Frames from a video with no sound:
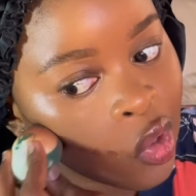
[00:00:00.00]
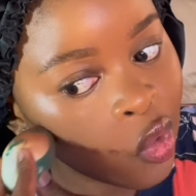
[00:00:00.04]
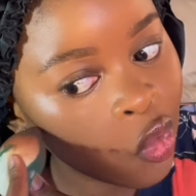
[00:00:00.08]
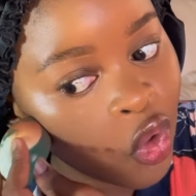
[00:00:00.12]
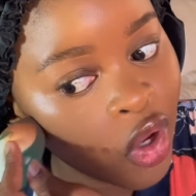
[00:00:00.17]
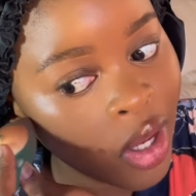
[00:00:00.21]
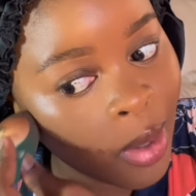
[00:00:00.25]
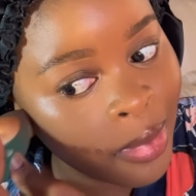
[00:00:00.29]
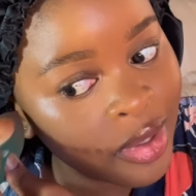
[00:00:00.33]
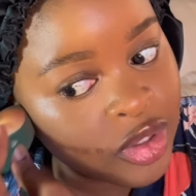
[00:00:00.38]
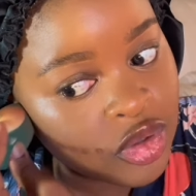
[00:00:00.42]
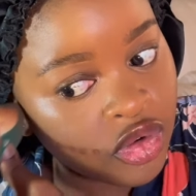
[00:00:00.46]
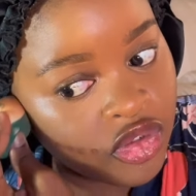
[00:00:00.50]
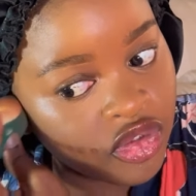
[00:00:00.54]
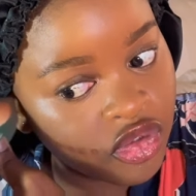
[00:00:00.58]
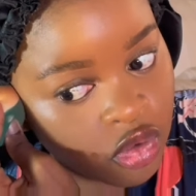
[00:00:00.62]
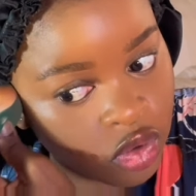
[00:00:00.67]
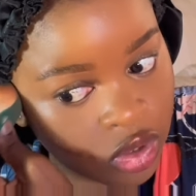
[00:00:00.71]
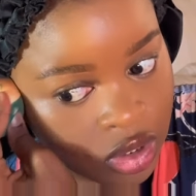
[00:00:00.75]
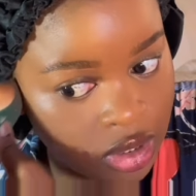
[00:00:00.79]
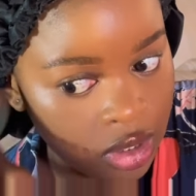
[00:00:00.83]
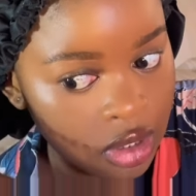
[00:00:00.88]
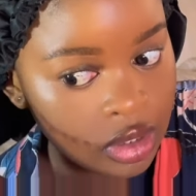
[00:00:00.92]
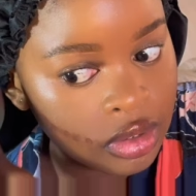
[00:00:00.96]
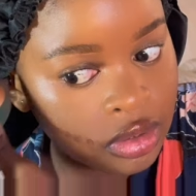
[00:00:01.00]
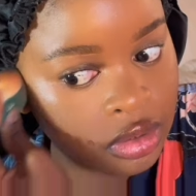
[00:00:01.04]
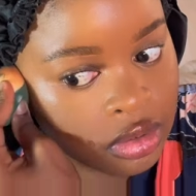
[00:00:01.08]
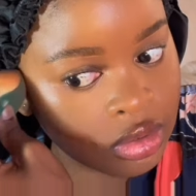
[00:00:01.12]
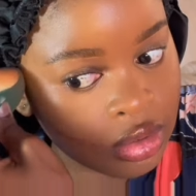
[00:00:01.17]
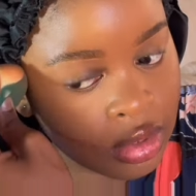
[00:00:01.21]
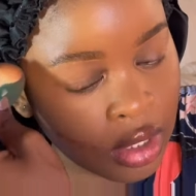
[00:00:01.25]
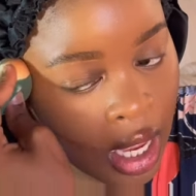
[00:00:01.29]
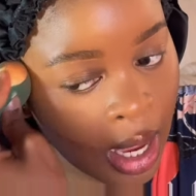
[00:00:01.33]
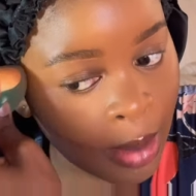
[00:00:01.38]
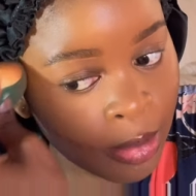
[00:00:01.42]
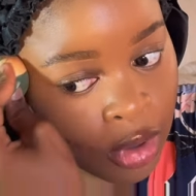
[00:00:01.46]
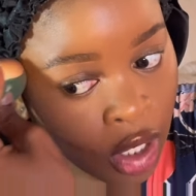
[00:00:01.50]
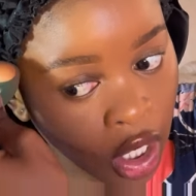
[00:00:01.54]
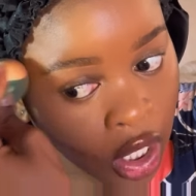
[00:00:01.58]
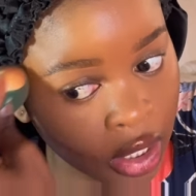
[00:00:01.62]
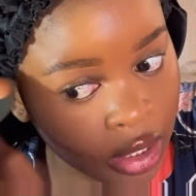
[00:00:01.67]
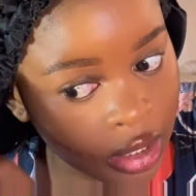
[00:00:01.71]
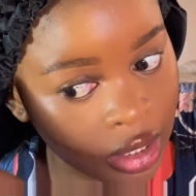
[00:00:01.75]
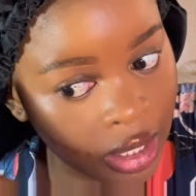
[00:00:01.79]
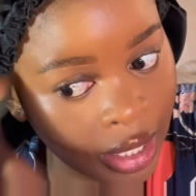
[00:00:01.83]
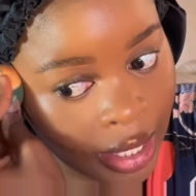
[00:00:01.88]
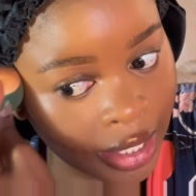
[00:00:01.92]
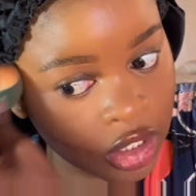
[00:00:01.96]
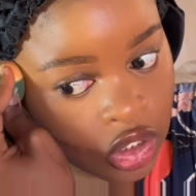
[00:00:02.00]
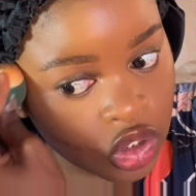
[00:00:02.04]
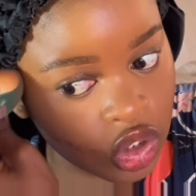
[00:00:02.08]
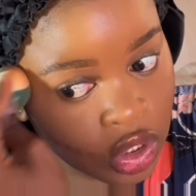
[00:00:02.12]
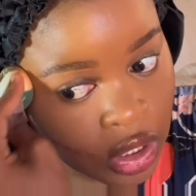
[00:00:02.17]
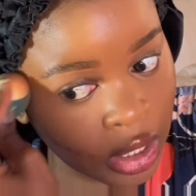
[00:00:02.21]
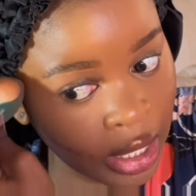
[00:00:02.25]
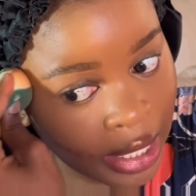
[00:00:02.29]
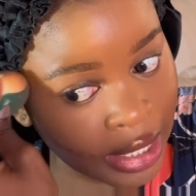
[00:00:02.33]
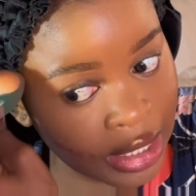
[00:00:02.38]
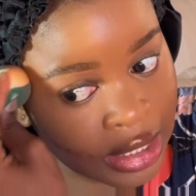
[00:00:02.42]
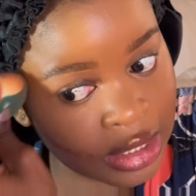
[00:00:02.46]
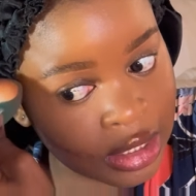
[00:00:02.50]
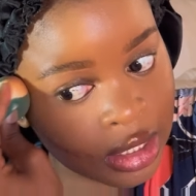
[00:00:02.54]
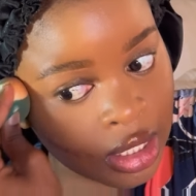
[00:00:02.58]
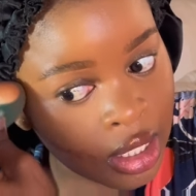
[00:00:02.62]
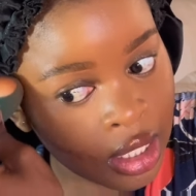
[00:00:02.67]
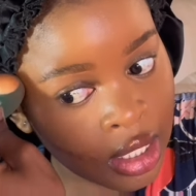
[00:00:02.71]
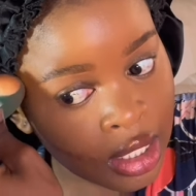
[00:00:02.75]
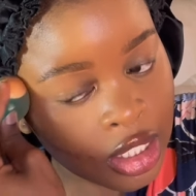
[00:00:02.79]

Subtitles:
ukufunda. I'm not gonna lie to you guys,